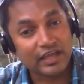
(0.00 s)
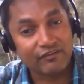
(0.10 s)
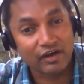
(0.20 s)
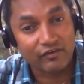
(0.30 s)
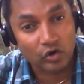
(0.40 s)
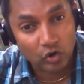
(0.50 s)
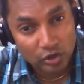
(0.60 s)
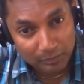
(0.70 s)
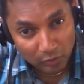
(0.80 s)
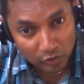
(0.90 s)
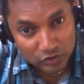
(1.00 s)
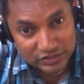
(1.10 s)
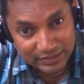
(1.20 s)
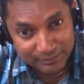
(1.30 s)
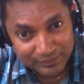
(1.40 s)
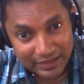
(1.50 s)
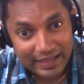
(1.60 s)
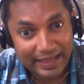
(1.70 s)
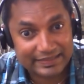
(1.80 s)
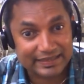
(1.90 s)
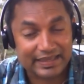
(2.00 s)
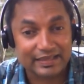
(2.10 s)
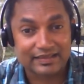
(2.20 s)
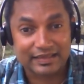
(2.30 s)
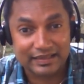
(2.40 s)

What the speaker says: have our own polo team, and the